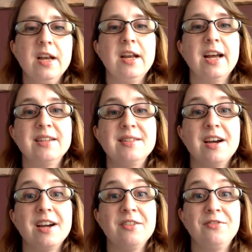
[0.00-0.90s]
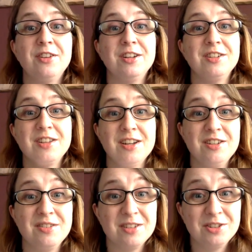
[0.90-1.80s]
Next, I
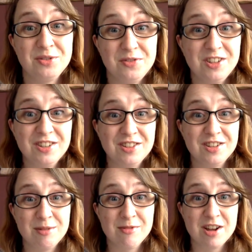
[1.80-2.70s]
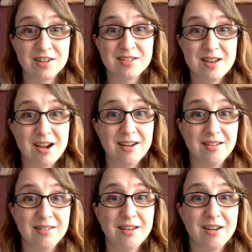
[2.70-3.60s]
just finished them last night.